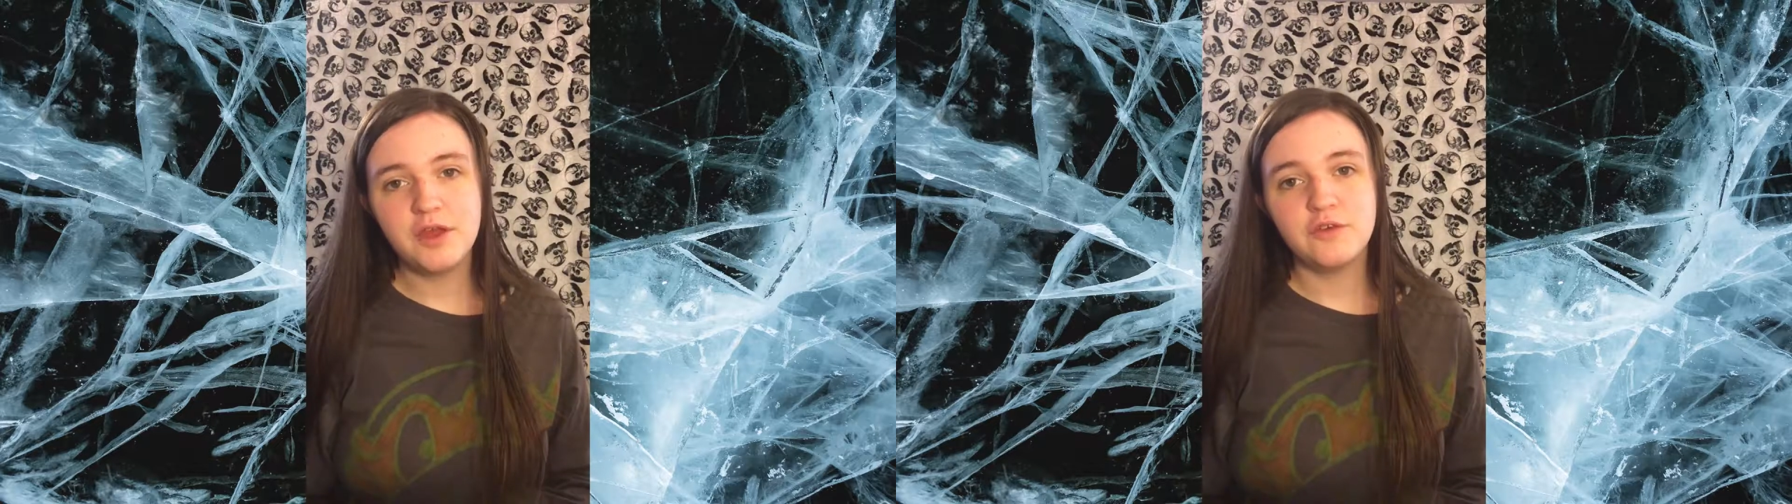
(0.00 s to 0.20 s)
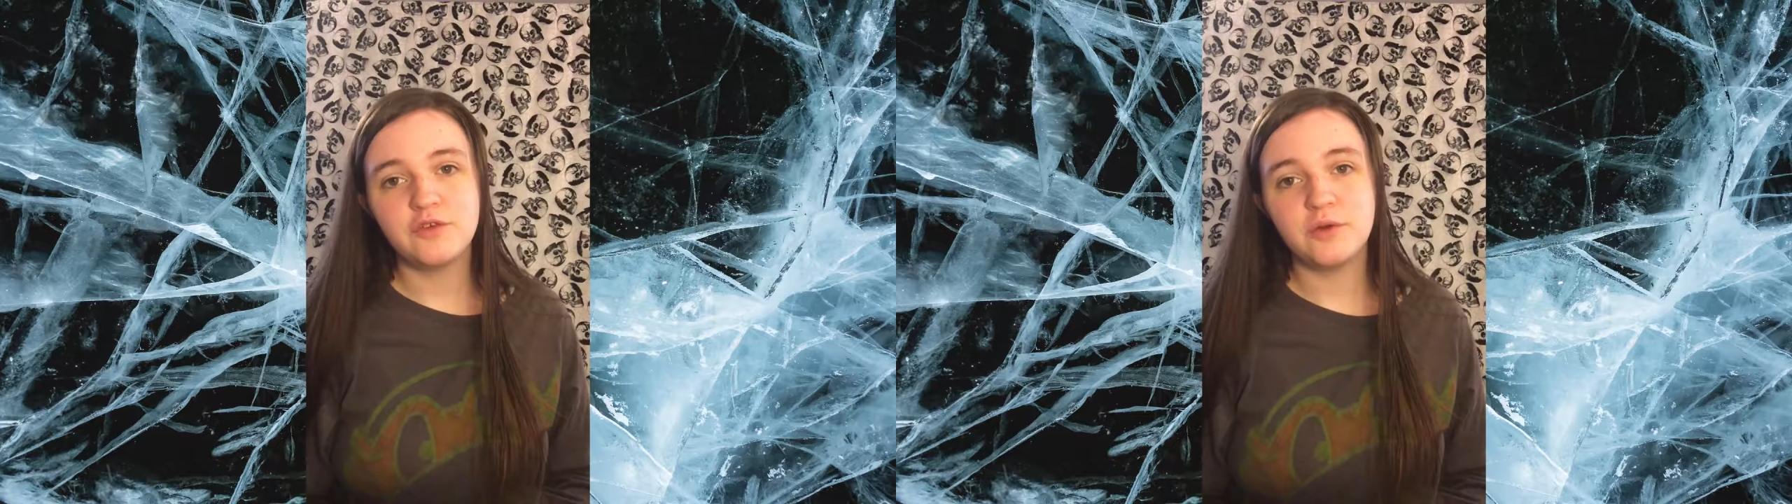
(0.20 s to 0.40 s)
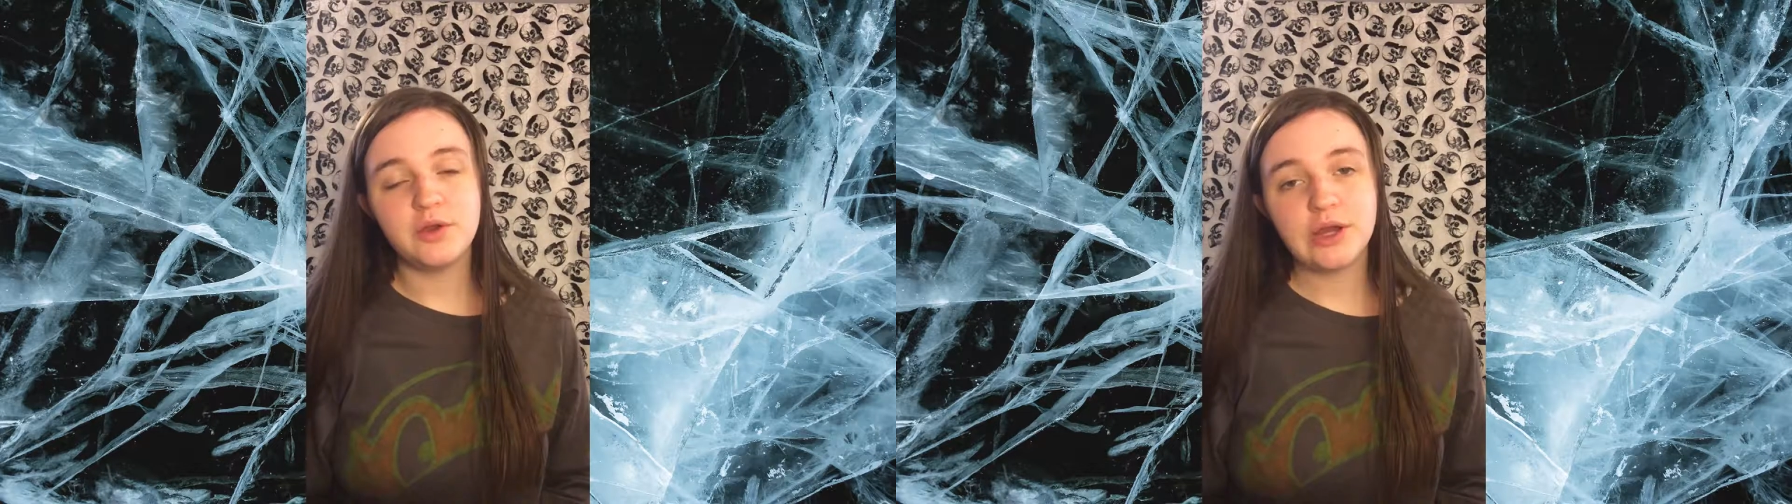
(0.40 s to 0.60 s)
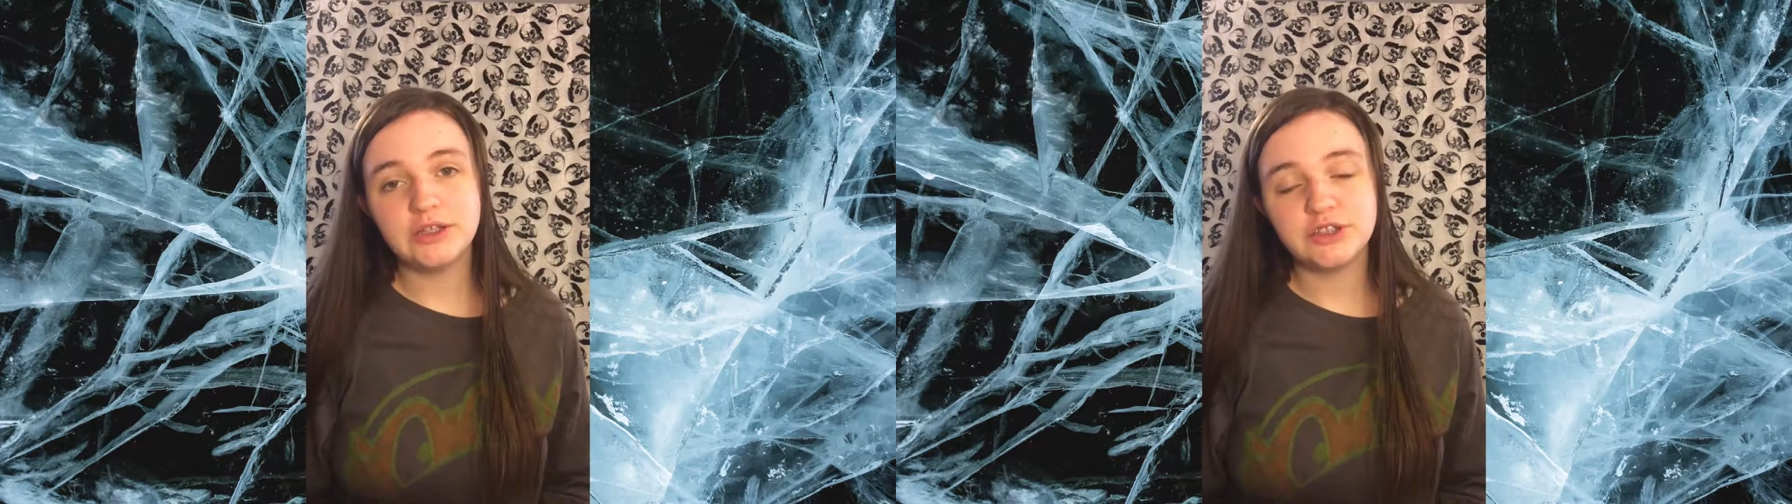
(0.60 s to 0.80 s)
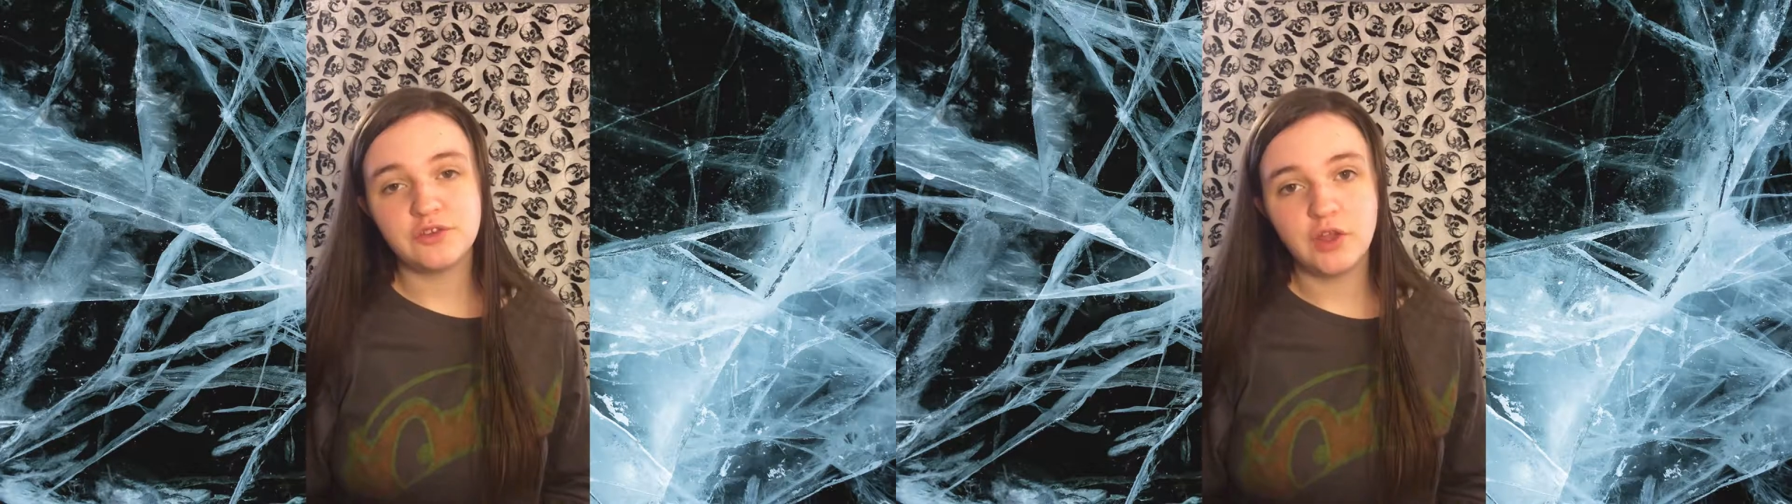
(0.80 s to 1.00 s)
so you
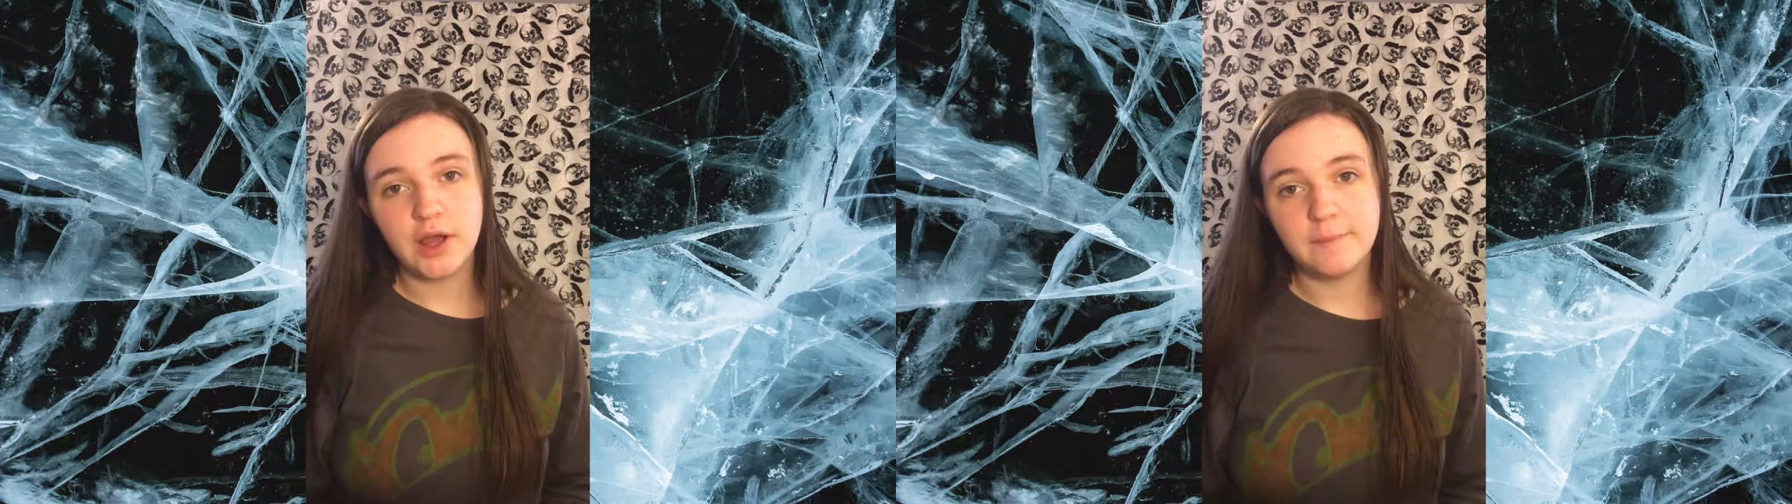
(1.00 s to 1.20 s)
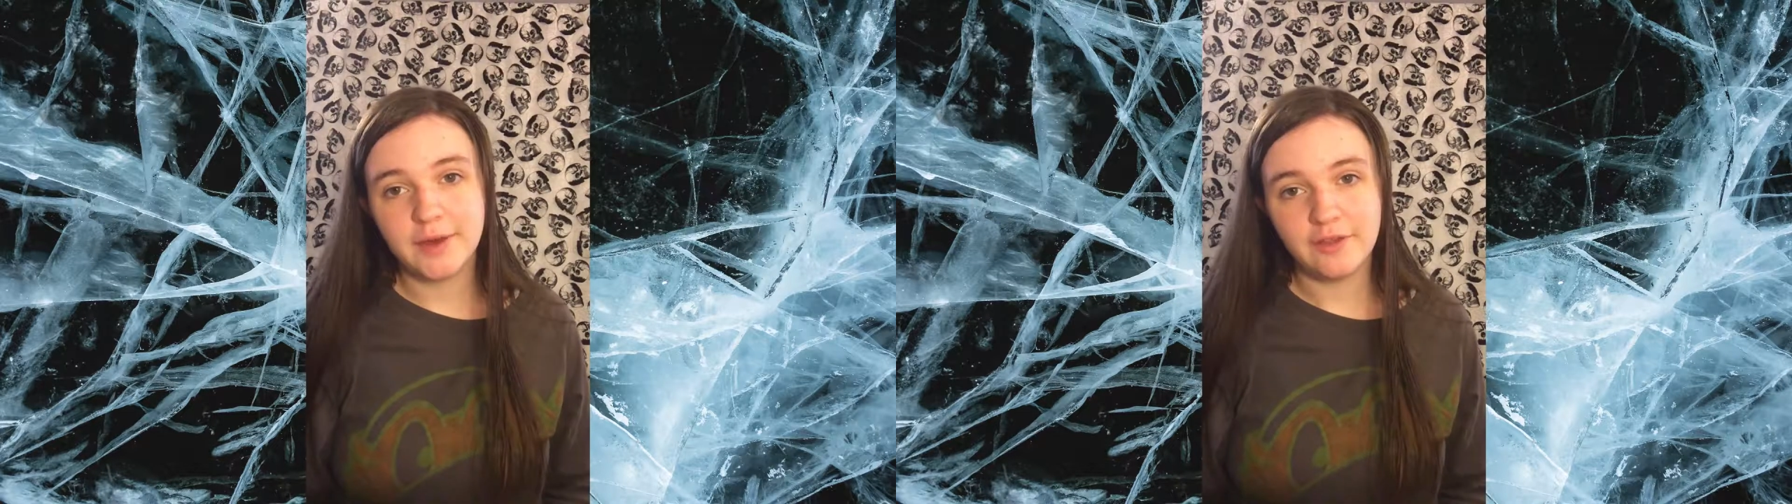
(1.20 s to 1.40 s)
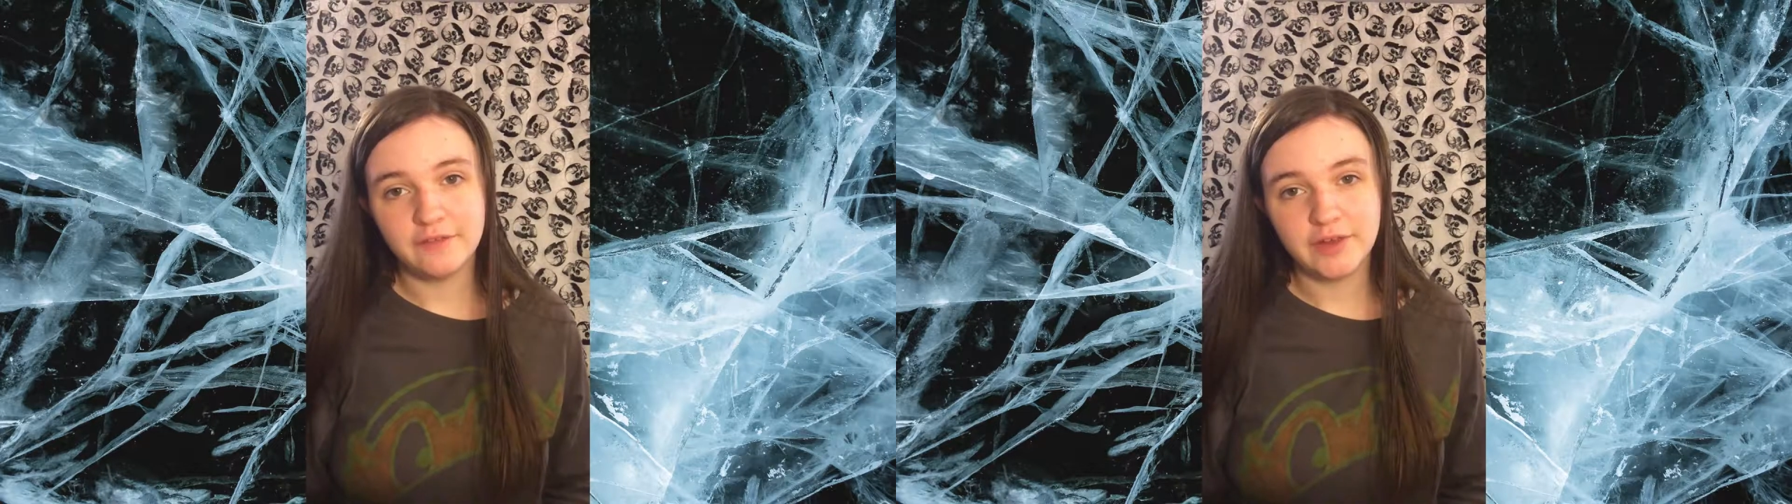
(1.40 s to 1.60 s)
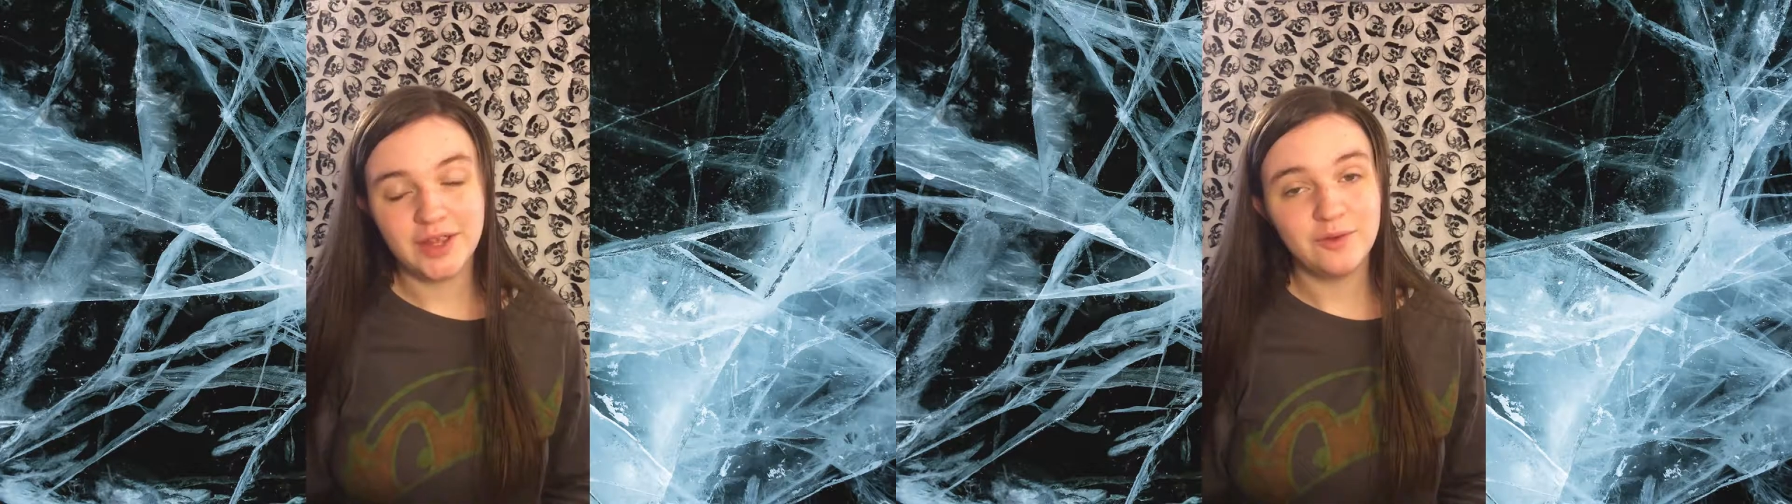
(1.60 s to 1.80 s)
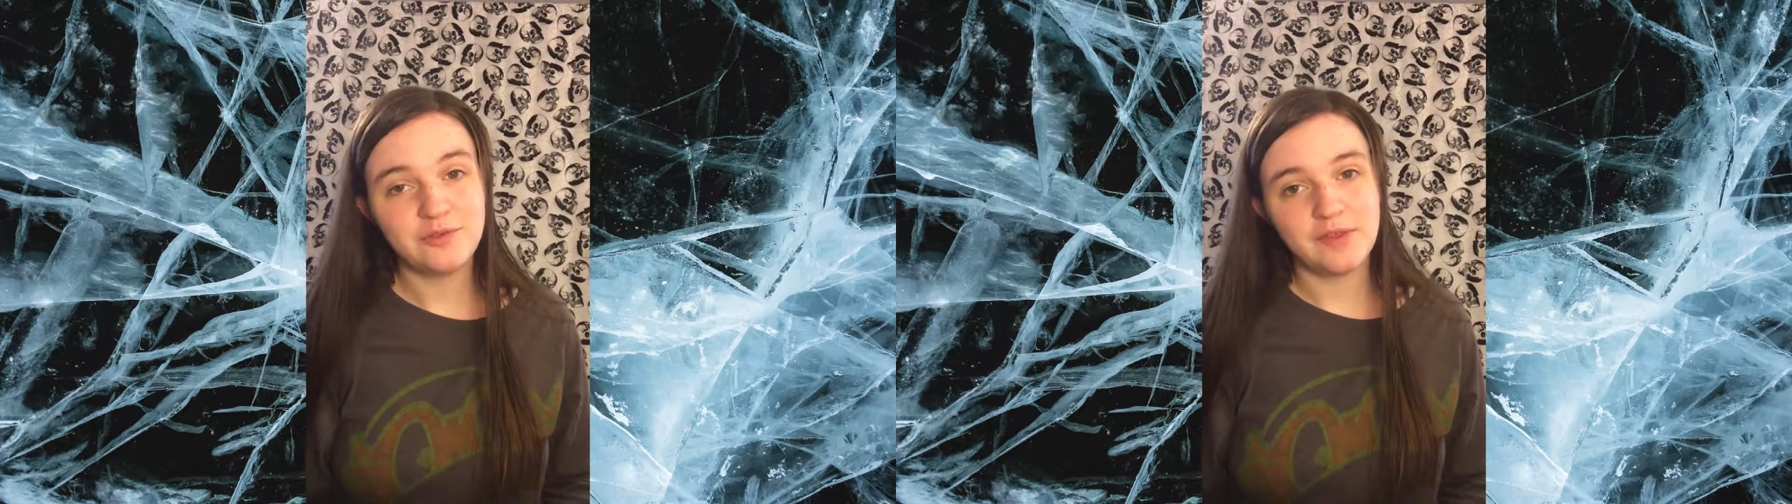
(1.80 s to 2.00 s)
can just look up other
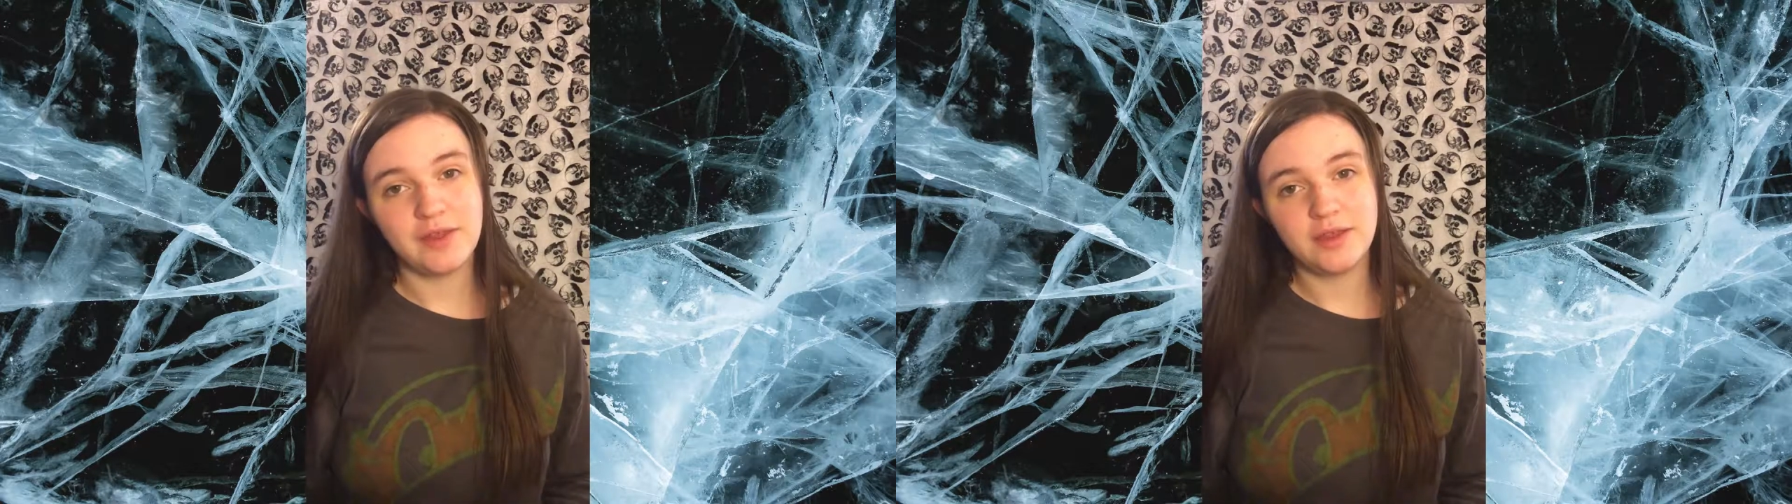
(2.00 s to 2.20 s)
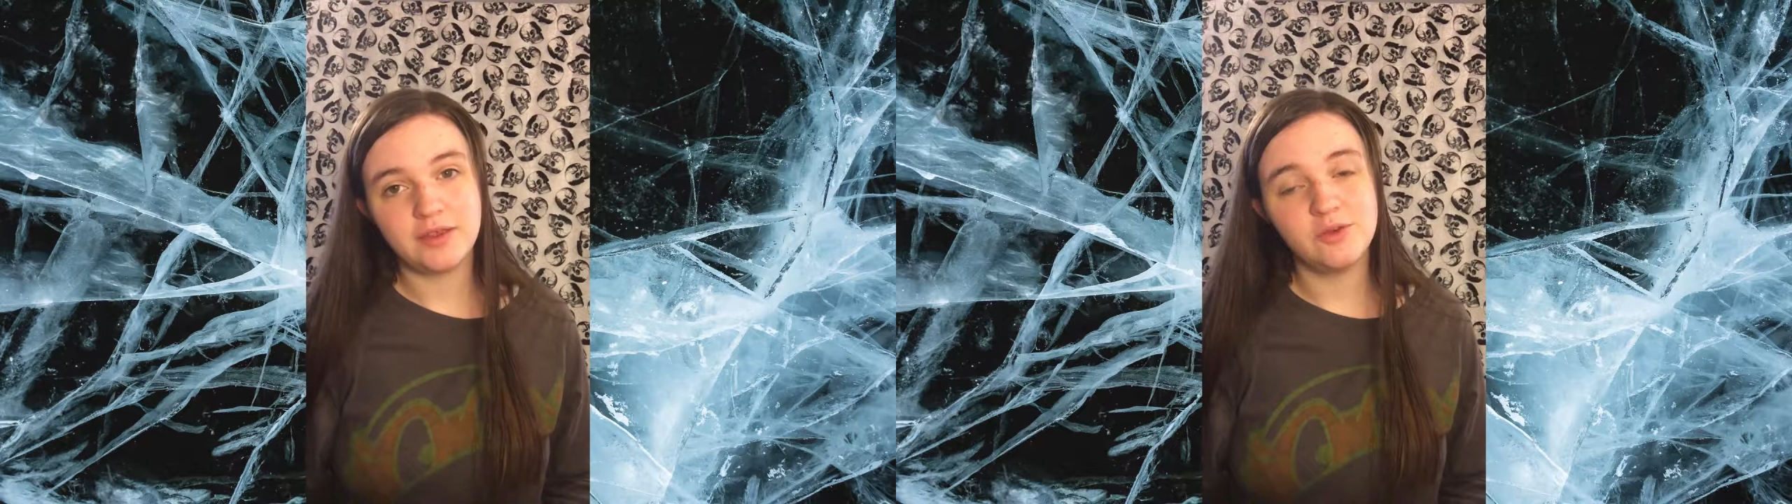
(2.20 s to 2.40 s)
videos and